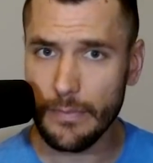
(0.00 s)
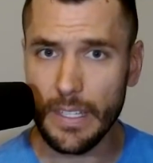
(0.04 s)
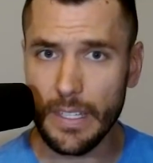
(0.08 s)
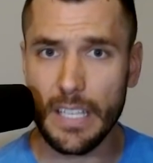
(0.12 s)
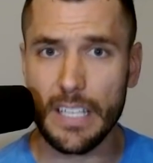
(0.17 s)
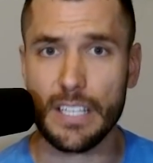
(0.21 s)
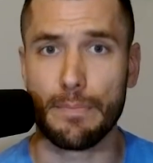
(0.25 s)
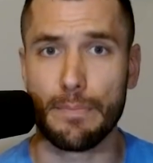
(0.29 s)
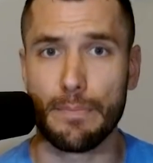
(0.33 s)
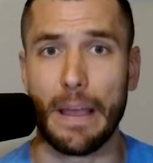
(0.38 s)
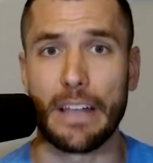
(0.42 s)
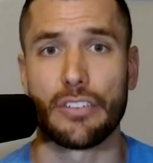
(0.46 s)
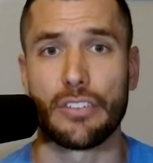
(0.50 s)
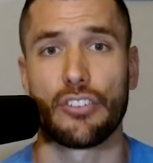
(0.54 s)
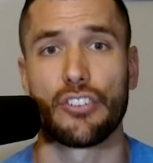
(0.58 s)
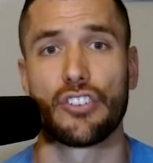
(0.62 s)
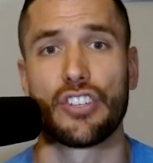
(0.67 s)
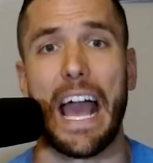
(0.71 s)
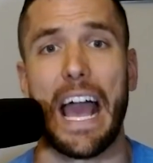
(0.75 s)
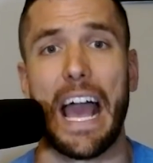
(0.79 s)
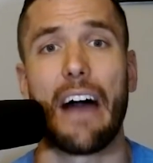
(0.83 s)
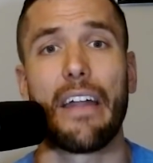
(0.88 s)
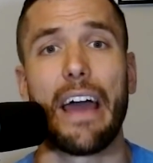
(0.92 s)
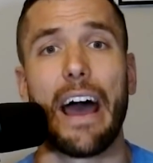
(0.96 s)
Special
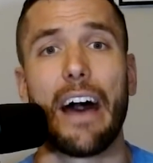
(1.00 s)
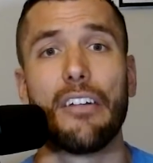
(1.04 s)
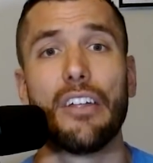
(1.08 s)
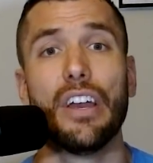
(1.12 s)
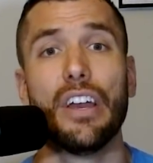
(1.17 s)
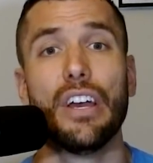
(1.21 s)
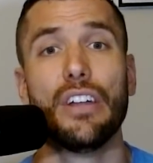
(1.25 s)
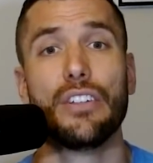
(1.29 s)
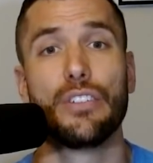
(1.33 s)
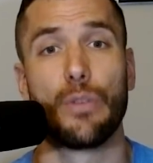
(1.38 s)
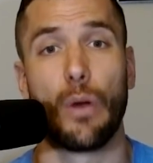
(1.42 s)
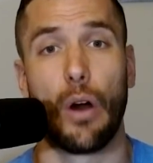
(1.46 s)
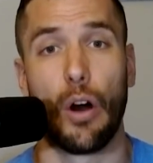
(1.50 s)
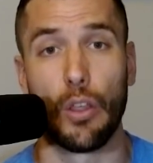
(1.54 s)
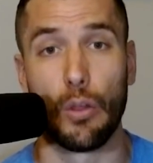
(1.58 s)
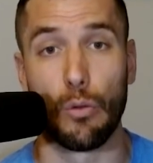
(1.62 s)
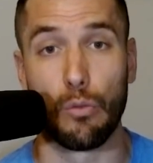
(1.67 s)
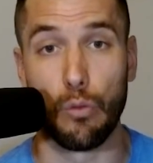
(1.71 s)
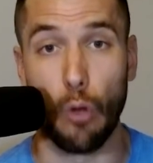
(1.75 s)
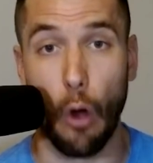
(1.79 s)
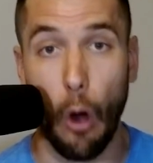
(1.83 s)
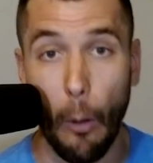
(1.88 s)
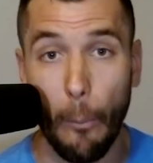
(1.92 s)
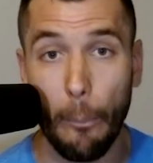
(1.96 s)
shout out to all the
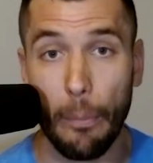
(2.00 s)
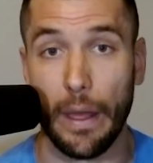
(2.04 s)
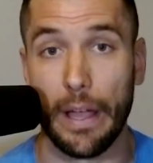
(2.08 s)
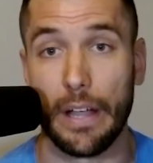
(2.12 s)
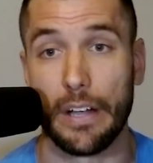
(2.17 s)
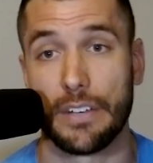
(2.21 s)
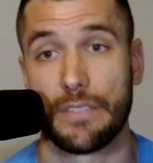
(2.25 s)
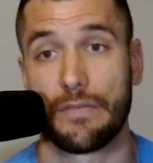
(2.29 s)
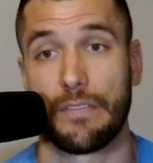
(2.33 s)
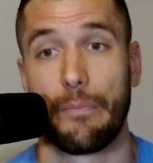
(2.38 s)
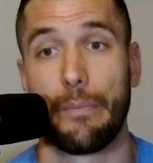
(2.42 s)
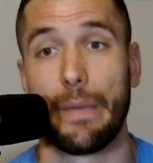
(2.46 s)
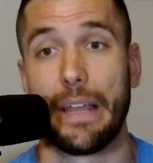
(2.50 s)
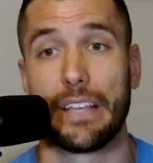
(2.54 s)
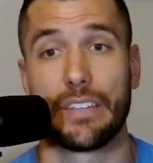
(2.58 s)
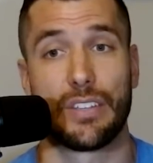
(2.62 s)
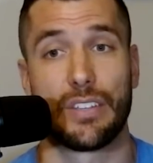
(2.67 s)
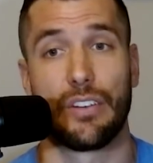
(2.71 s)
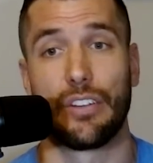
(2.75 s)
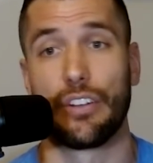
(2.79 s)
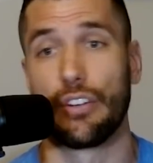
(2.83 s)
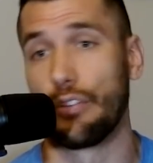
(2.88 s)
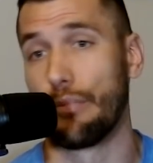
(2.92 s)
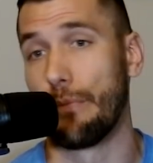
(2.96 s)
role players from
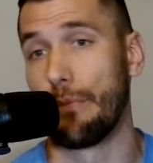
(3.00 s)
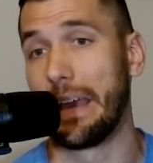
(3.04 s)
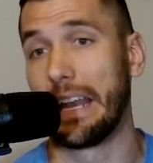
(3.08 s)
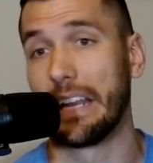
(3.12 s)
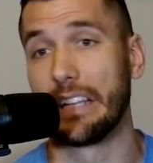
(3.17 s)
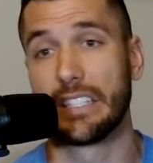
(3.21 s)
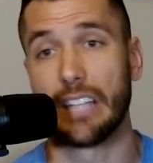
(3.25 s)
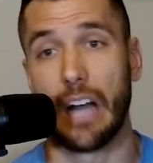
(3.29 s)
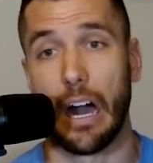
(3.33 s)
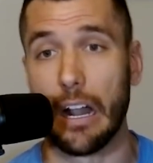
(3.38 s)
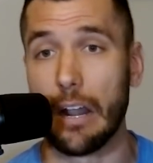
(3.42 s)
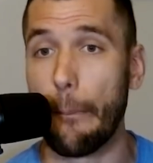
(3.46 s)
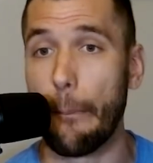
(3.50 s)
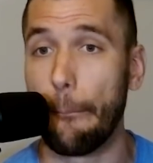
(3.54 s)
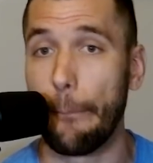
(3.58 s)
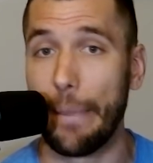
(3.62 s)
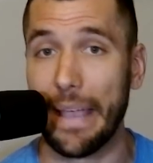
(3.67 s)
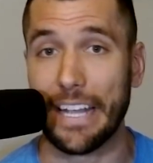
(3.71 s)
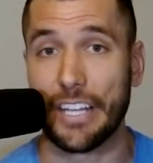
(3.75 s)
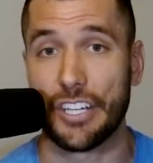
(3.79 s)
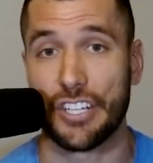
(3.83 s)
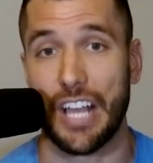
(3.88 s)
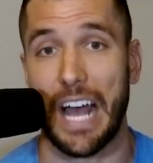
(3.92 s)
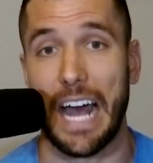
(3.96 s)
Minnesota who made a ton of
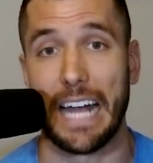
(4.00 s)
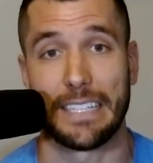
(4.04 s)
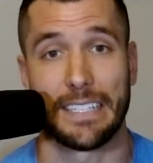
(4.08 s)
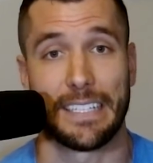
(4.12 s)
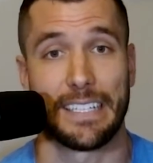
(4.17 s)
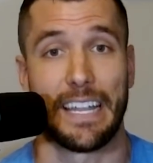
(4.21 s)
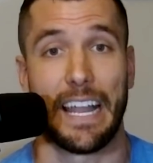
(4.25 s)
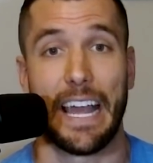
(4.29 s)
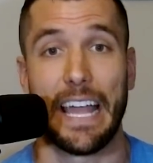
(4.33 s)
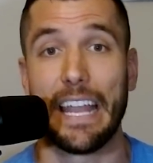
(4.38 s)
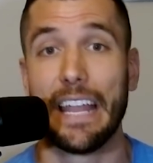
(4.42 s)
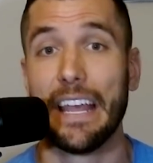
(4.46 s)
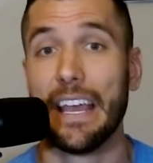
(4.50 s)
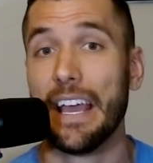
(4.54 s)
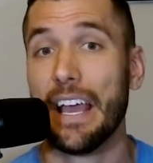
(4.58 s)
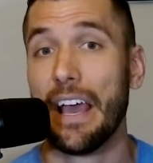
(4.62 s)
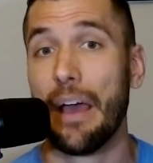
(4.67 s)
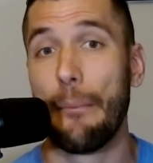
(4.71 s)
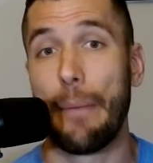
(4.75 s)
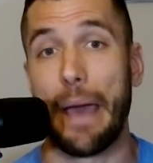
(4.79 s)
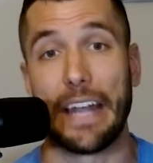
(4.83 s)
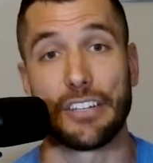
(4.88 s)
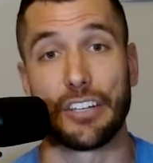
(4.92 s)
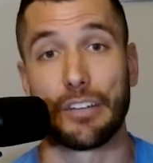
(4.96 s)
big shots tonight.
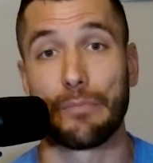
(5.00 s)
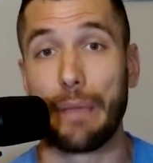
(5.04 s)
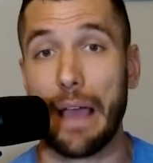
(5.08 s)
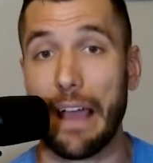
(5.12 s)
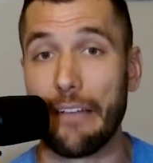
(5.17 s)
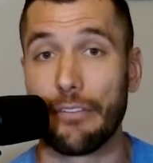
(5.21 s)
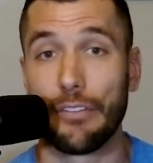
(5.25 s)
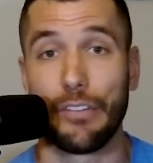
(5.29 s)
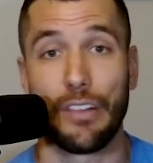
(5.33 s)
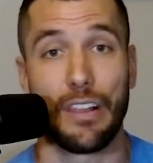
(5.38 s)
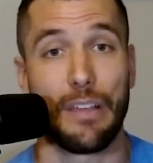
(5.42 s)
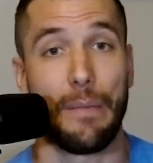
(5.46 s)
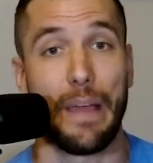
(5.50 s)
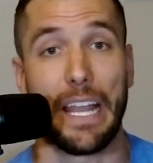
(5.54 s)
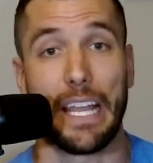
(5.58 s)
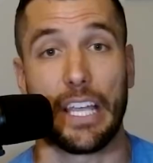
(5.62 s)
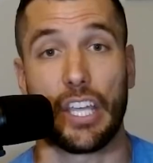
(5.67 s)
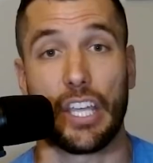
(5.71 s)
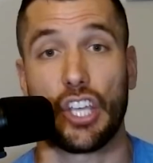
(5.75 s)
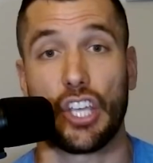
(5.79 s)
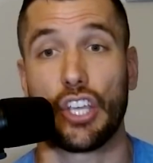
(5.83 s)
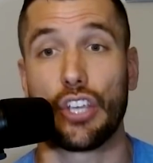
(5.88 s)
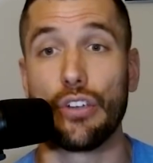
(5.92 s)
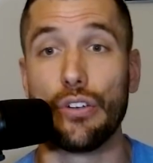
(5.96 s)
Patrick Beverley made a
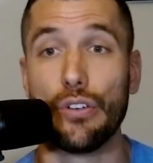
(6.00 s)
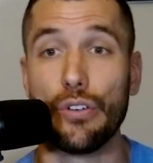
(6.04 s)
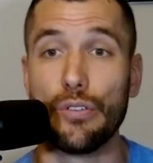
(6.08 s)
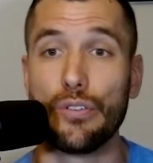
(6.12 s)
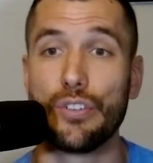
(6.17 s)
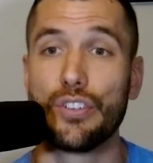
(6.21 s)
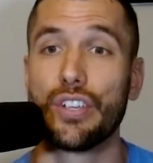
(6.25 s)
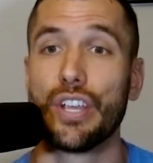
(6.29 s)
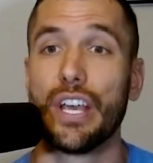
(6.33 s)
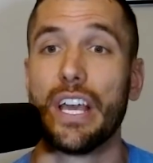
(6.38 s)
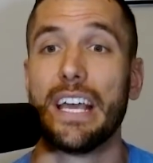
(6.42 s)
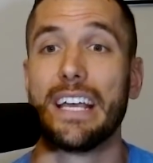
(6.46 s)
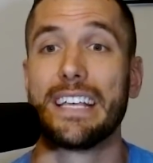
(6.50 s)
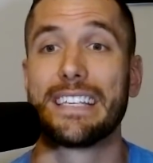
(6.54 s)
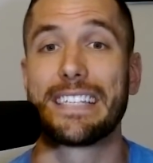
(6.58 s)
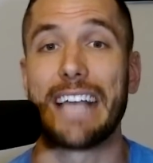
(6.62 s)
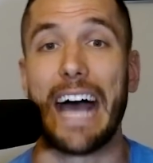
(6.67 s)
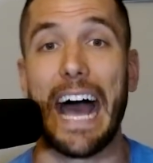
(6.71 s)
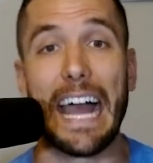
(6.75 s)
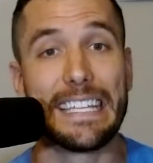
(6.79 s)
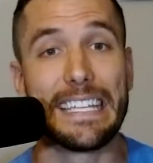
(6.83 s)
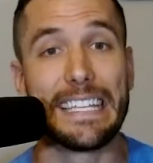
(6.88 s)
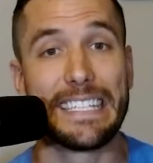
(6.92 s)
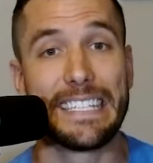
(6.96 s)
huge
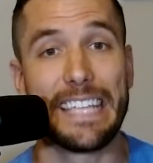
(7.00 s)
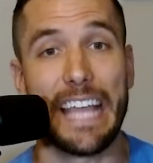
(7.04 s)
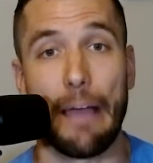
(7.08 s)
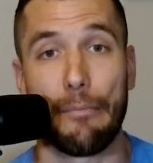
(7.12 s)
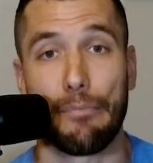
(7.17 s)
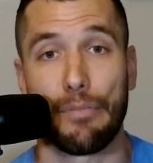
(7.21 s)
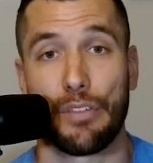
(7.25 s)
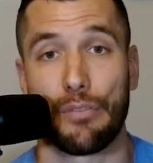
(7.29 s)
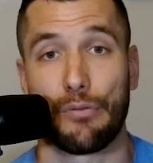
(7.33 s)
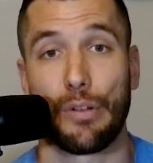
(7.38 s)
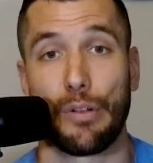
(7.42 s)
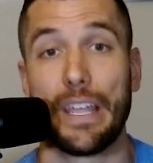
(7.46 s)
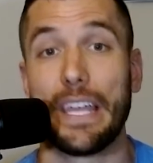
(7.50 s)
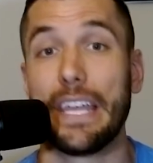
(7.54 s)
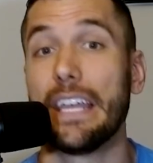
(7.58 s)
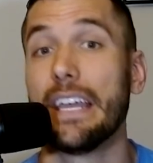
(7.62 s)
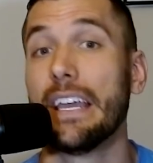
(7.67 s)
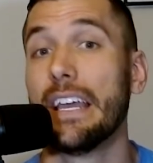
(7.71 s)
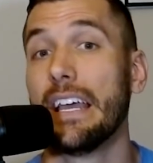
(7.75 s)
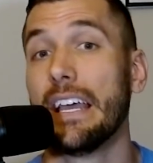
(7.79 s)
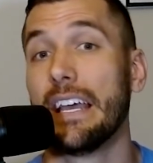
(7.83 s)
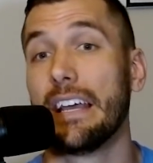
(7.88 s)
sidestep three.